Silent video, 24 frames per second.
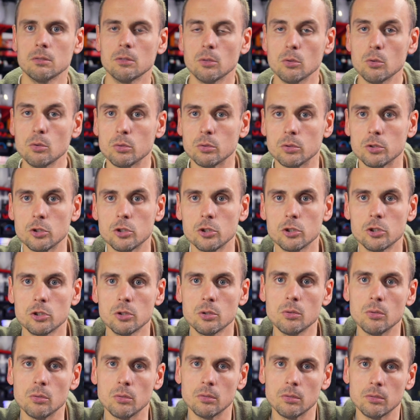Oh
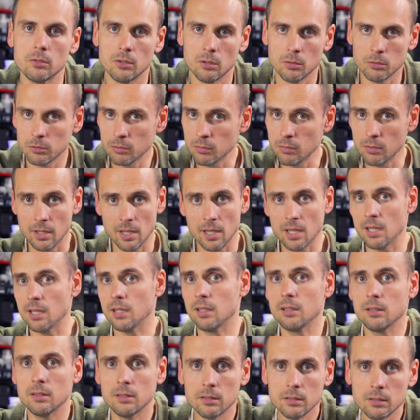shoot, don't do
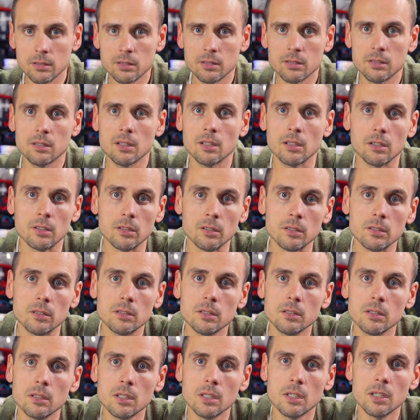that. It's not good.
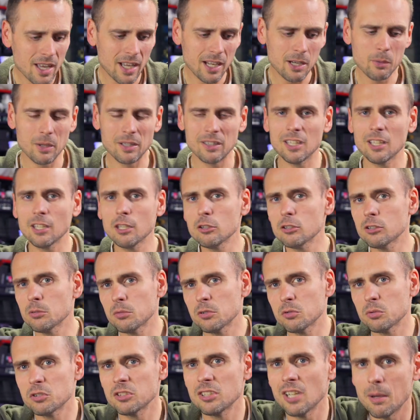Anyway, thank you so
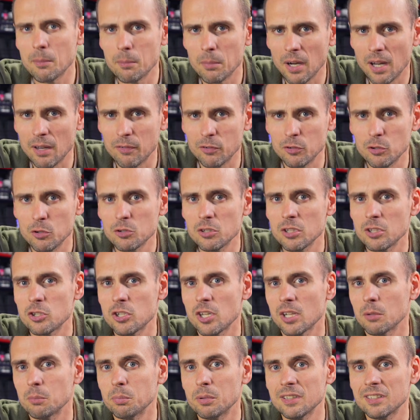much for stopping by. If you're new to the
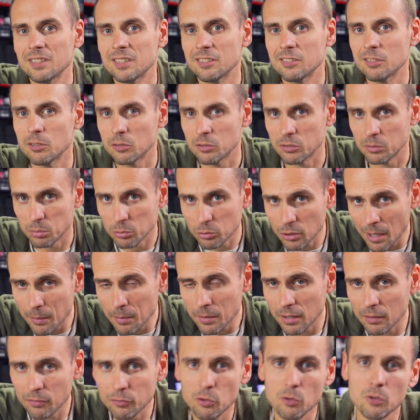channel, please consider
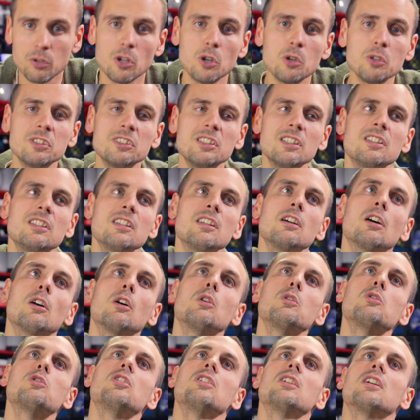subscribing. If you're an OCD
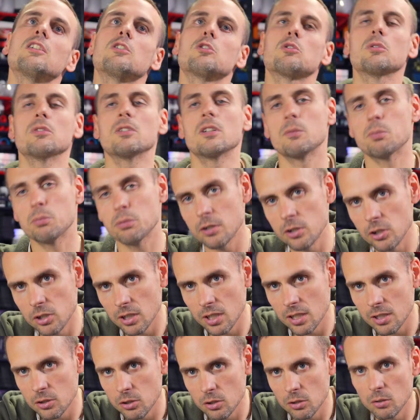OG, I truly
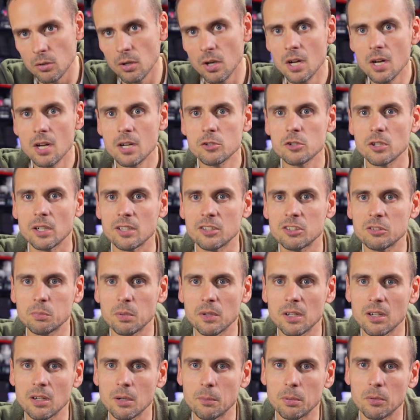appreciate you. I'm trying to
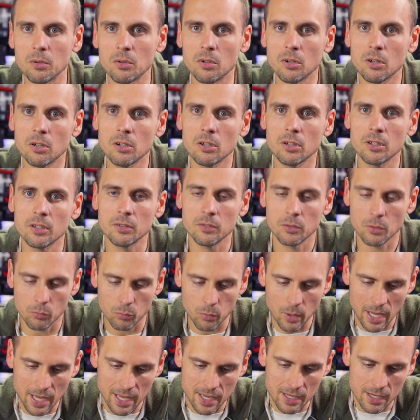speed it up along the
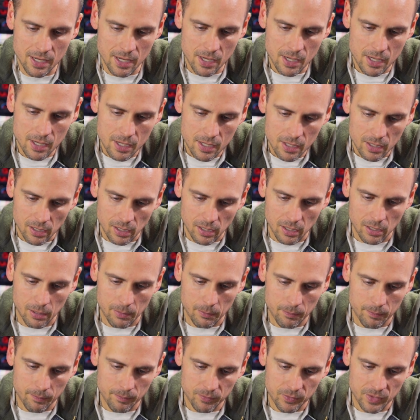way.
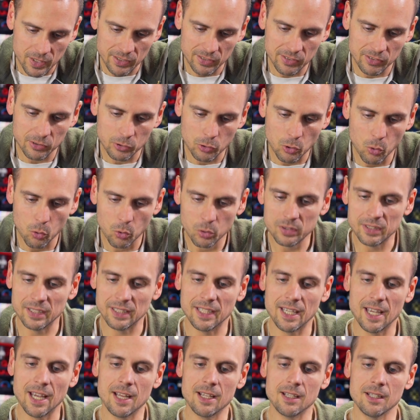This is cool to
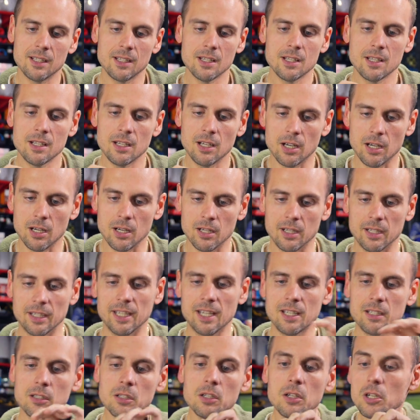get.
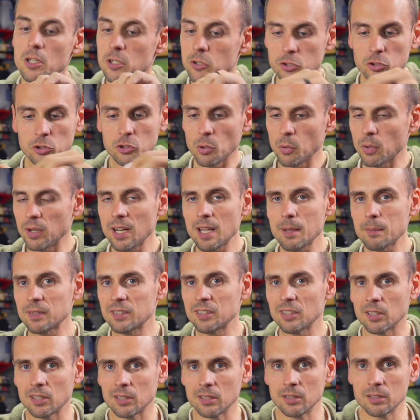Again, just go on
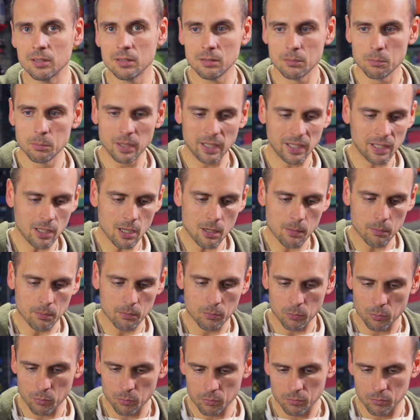Amazon, pick it up.